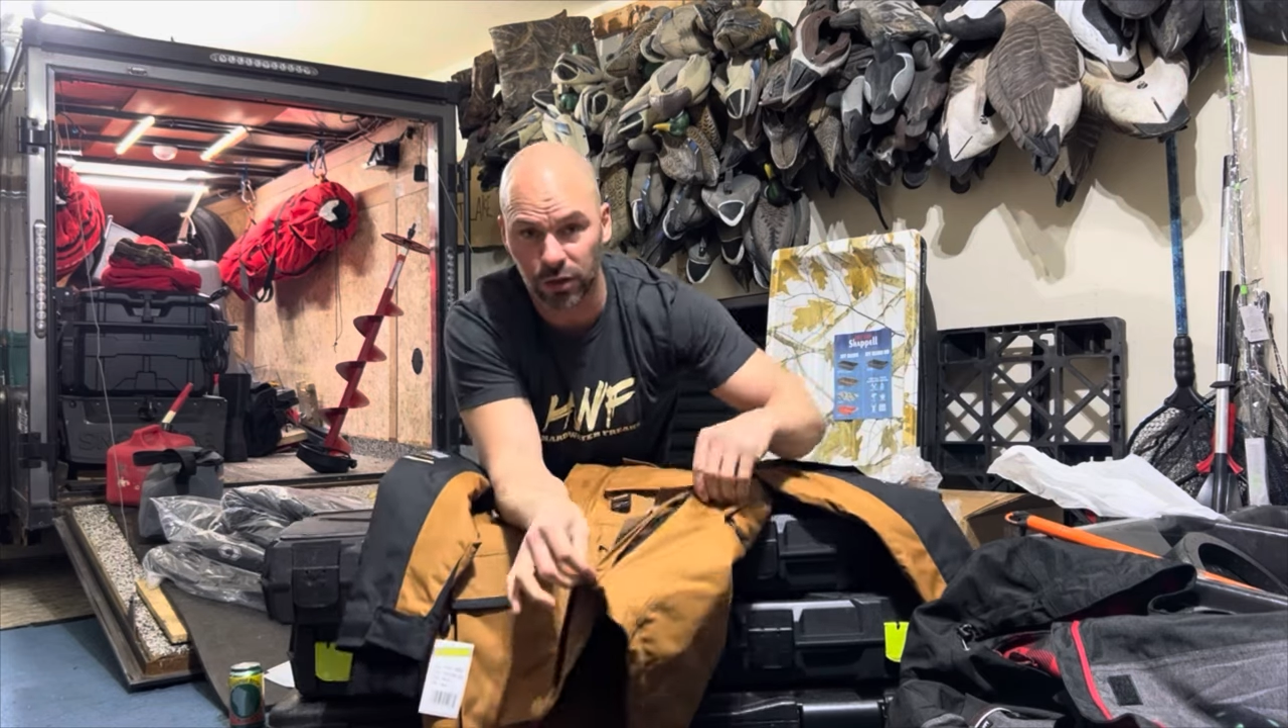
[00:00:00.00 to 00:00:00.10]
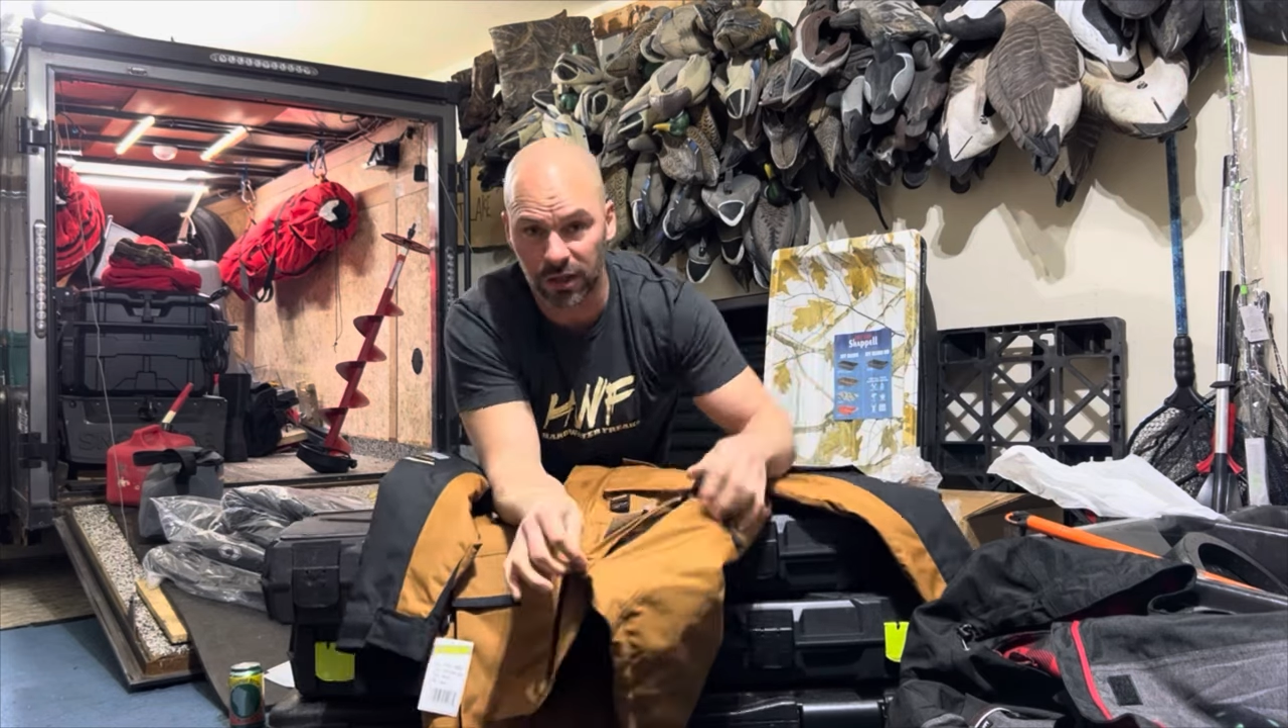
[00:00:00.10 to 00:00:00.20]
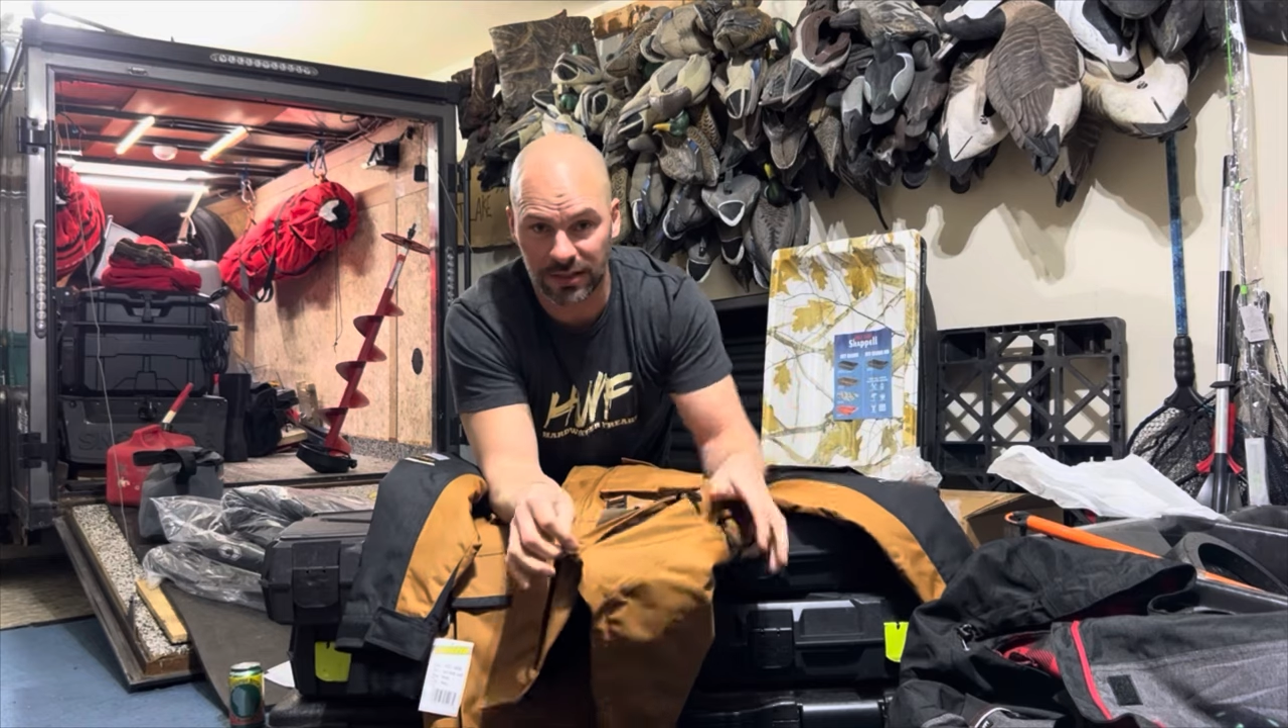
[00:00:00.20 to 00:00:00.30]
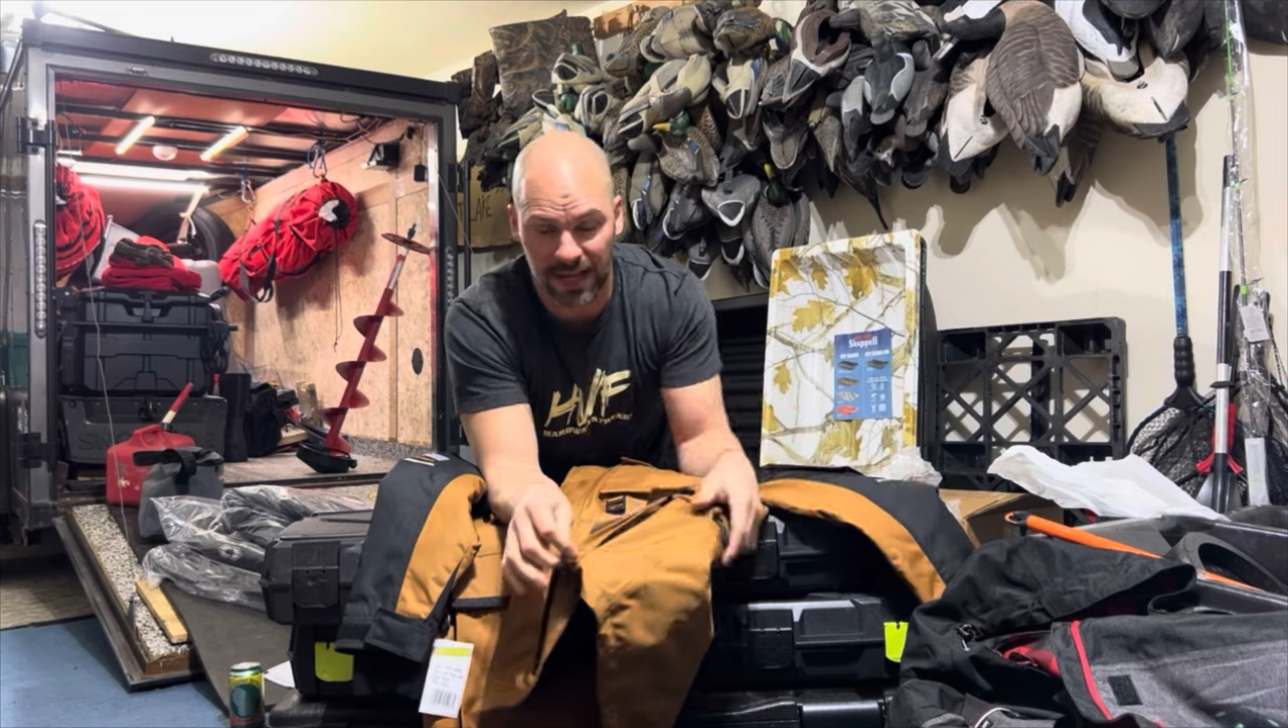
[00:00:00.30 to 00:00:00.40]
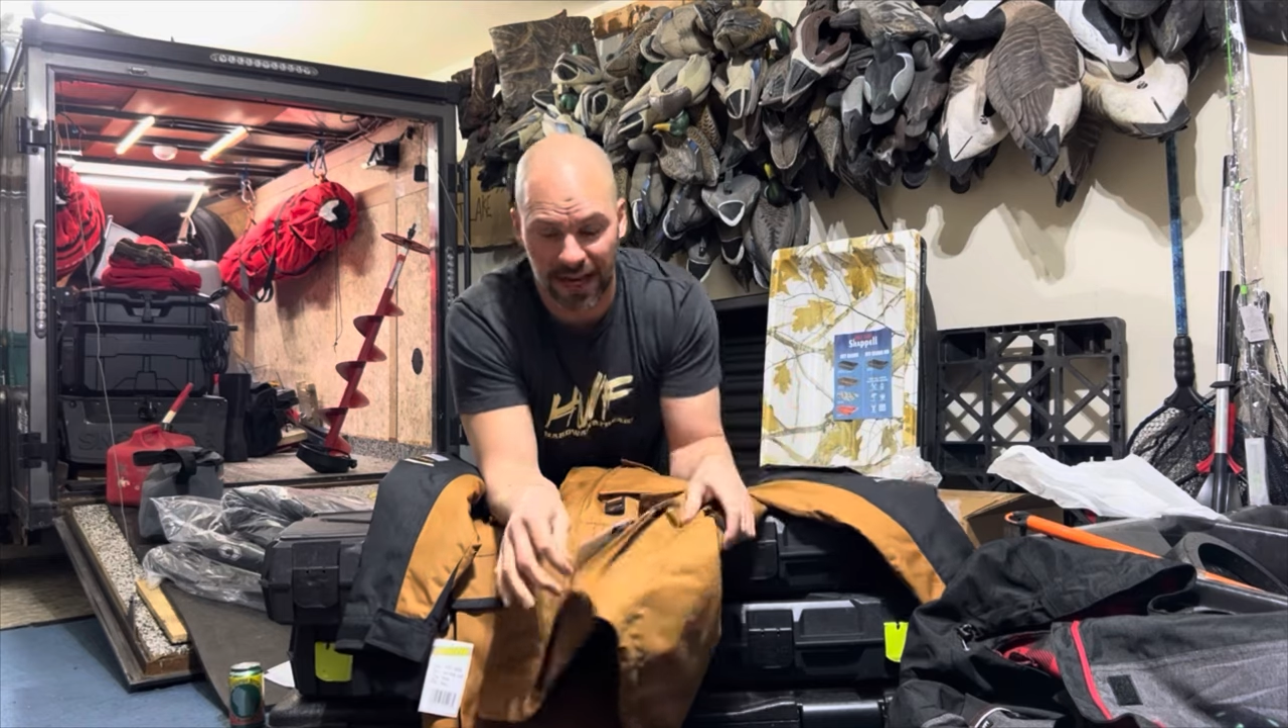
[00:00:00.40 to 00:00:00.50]

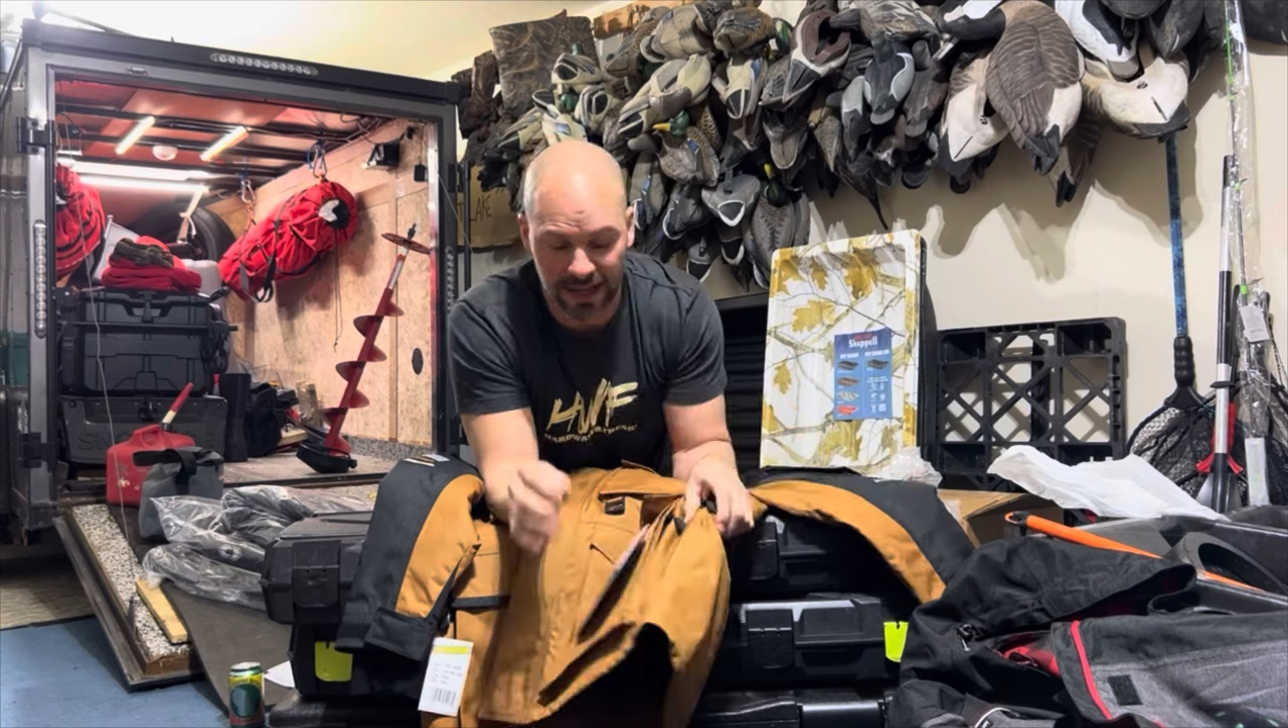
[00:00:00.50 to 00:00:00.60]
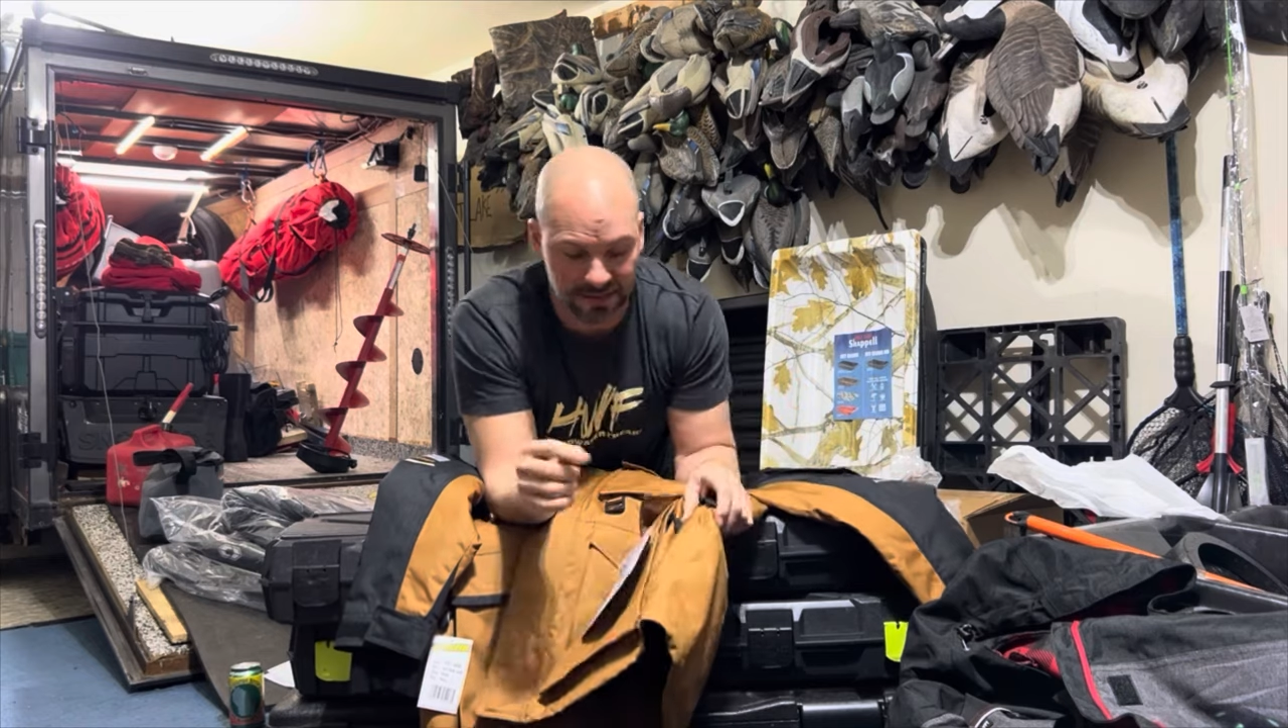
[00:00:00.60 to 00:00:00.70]
because I can't